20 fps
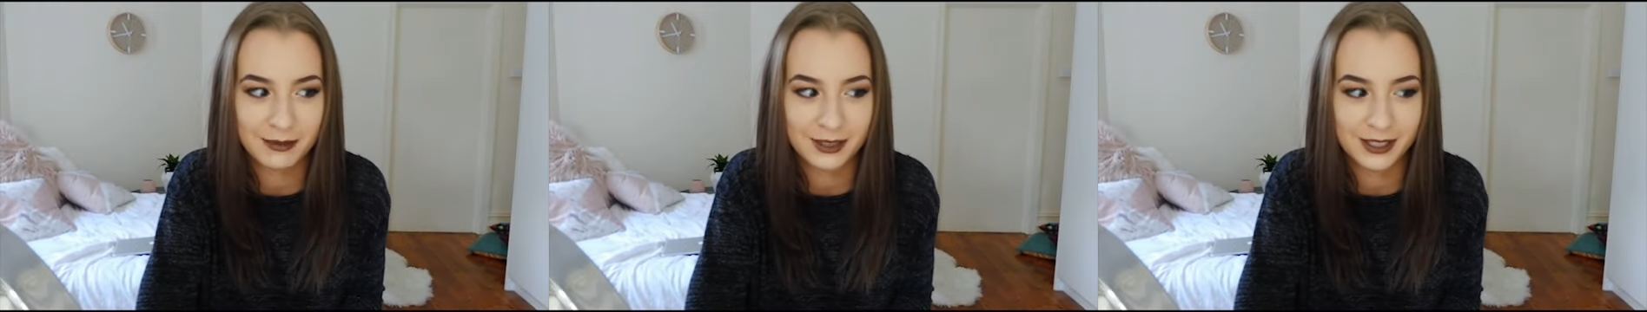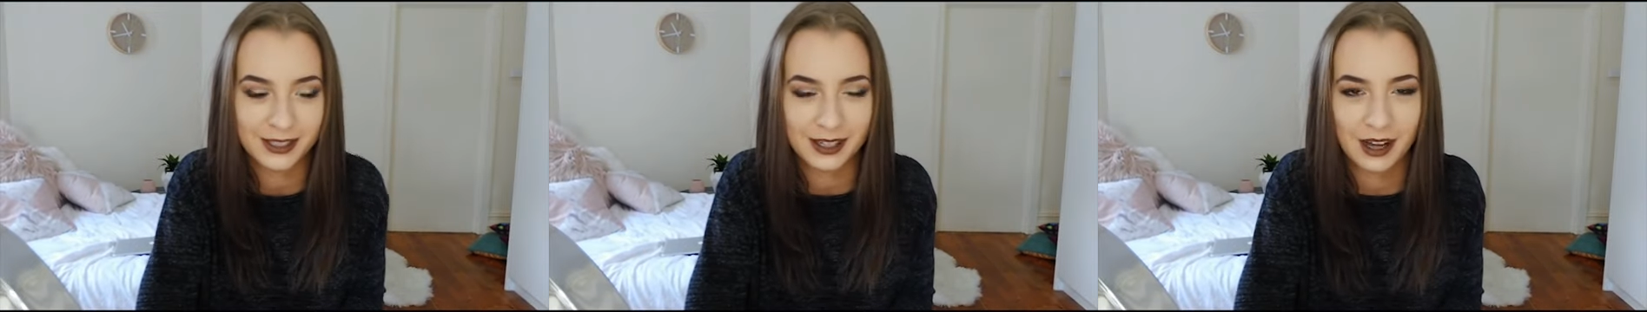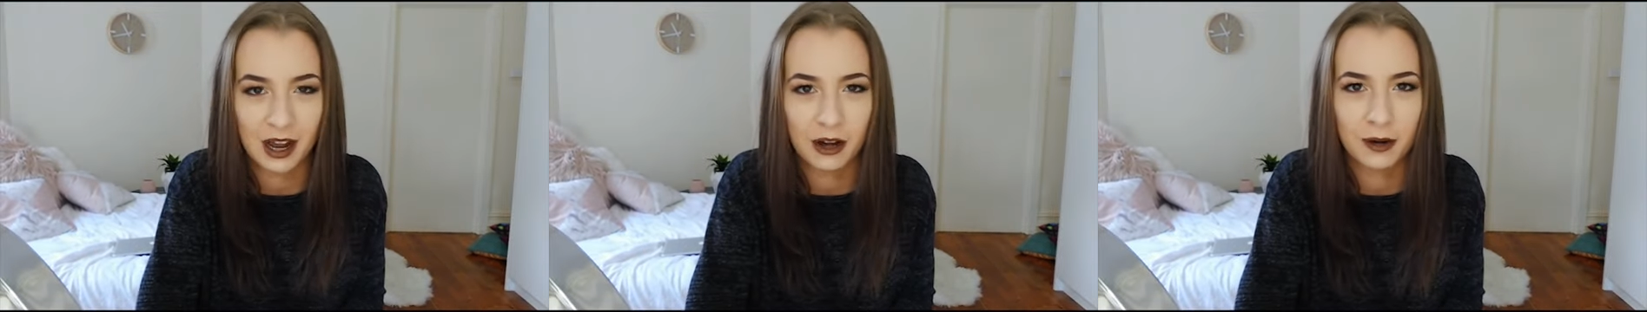
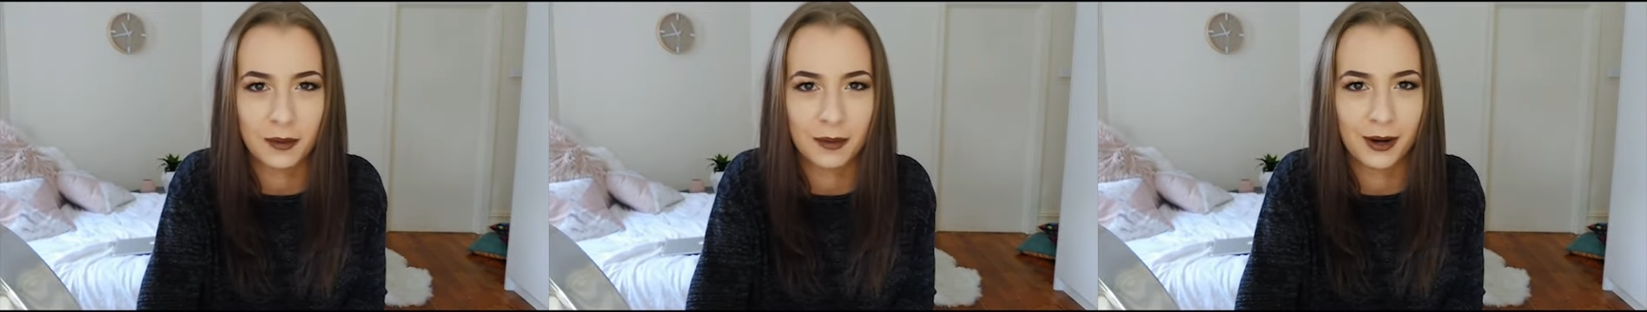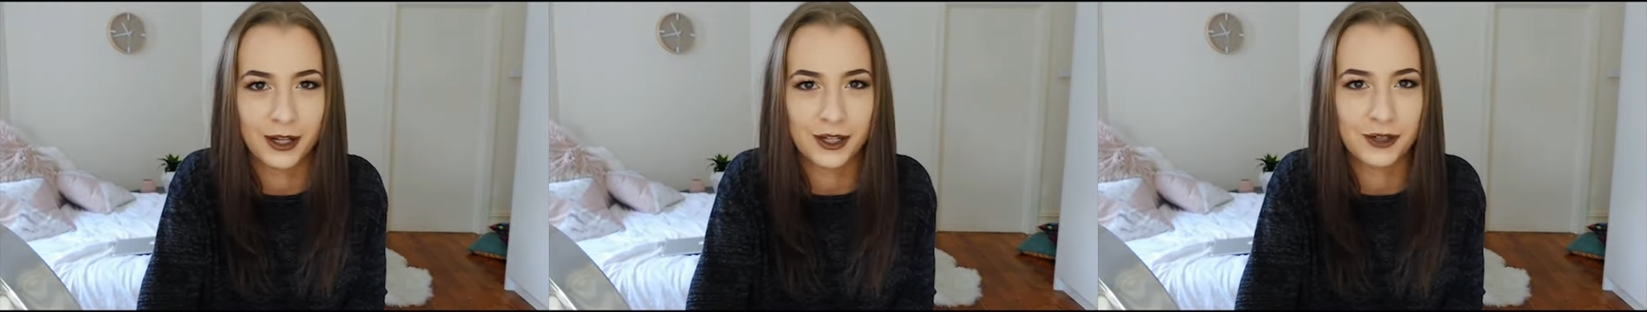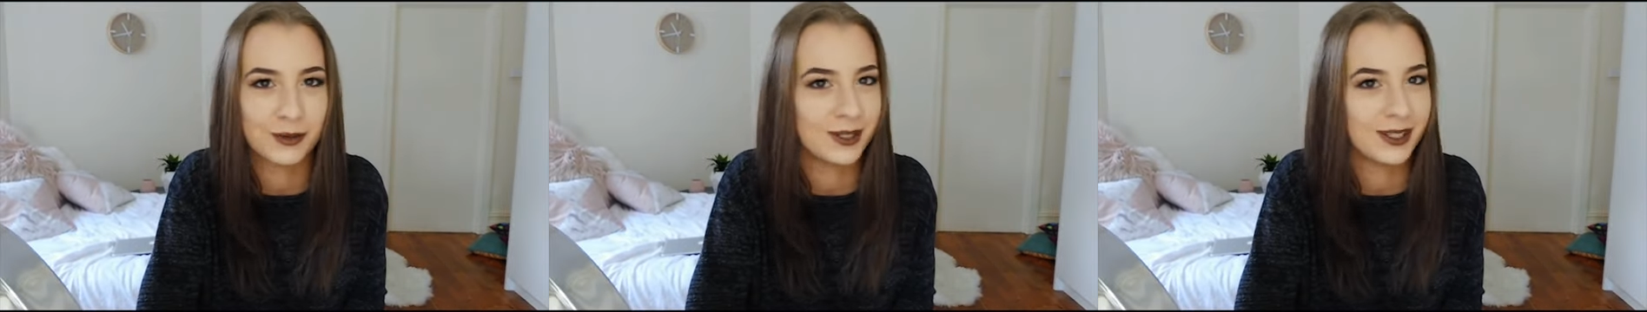mascara
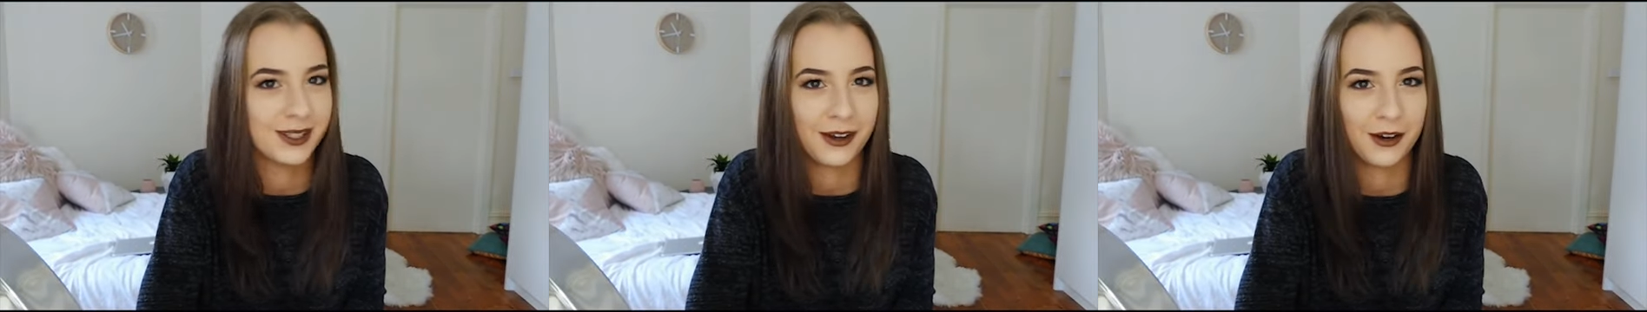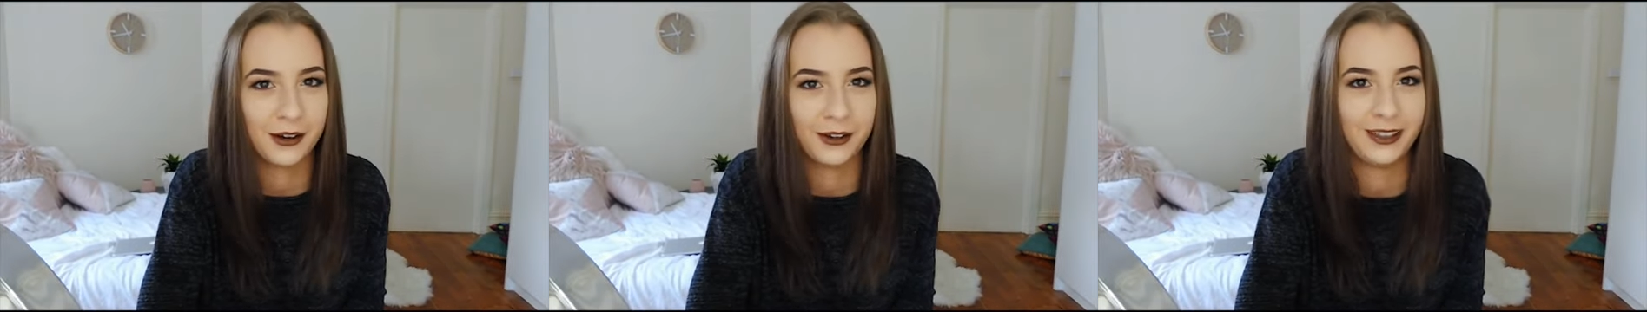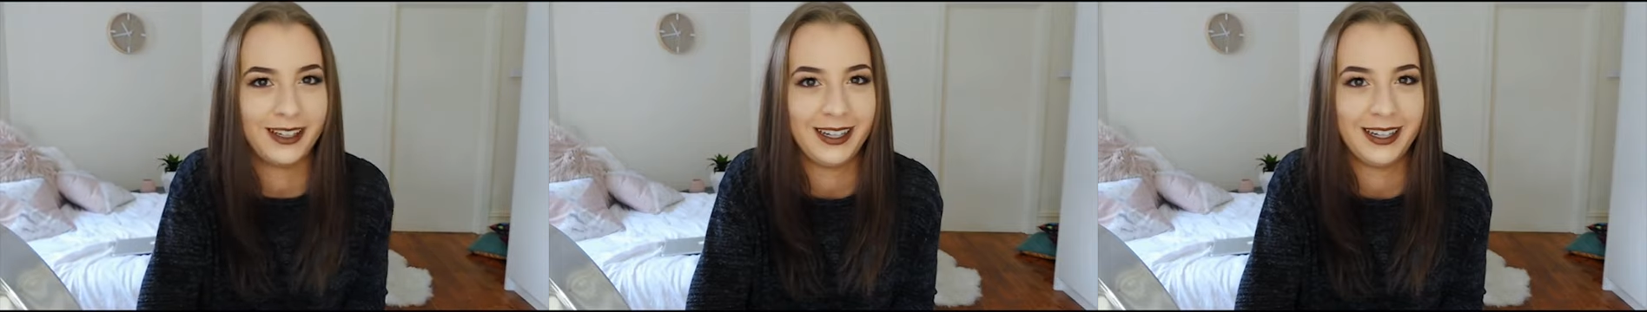brush was
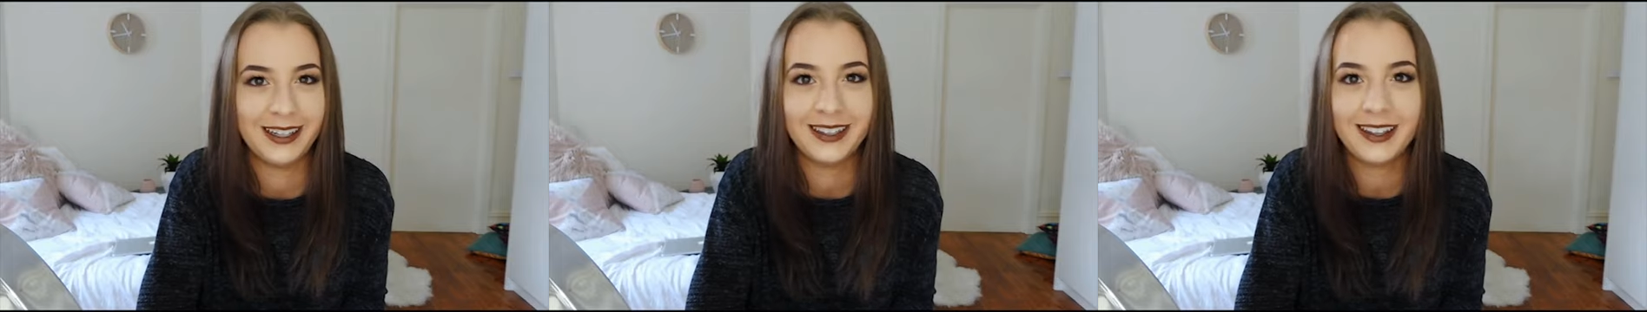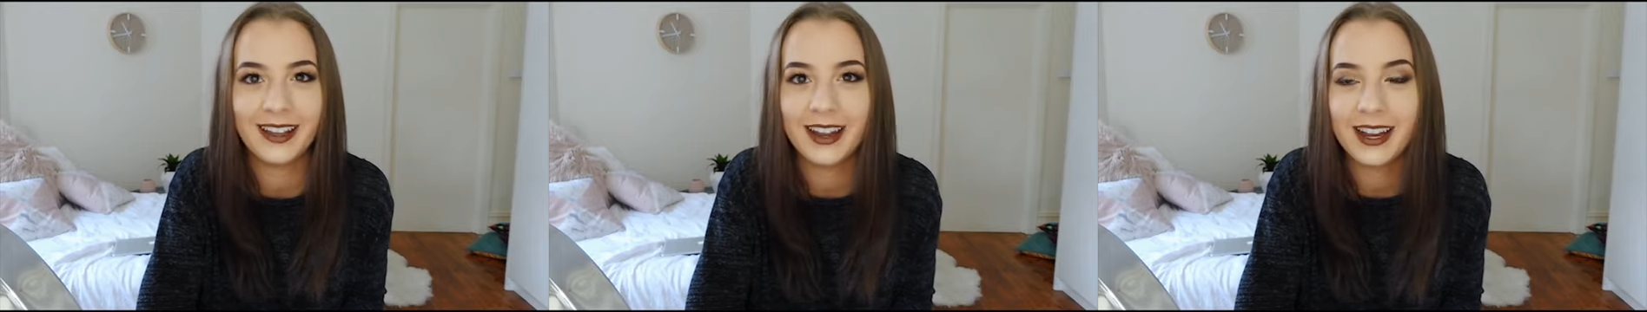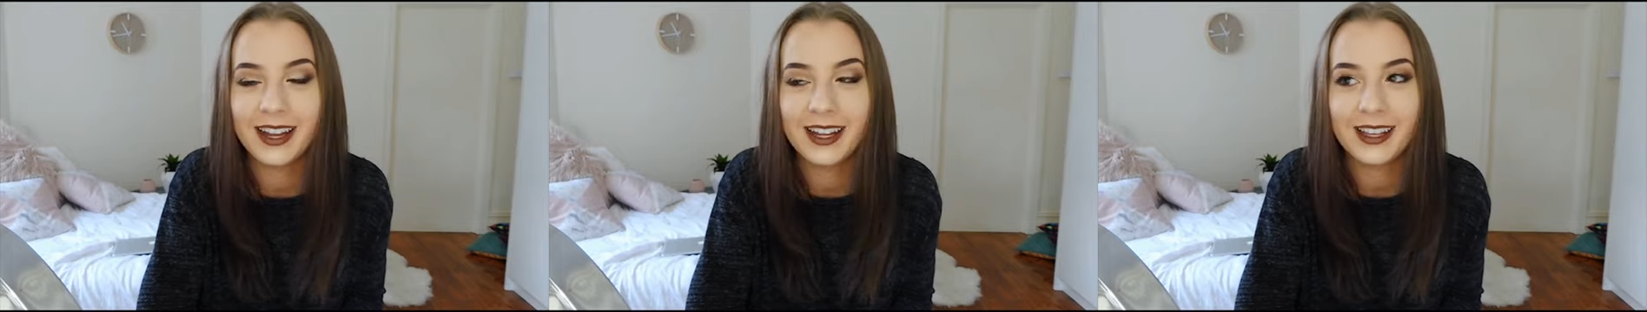only in
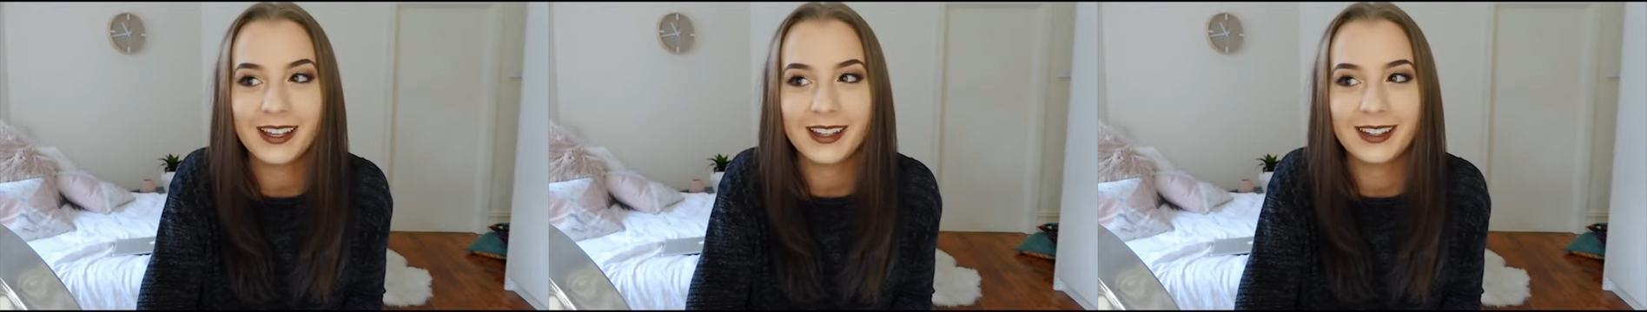like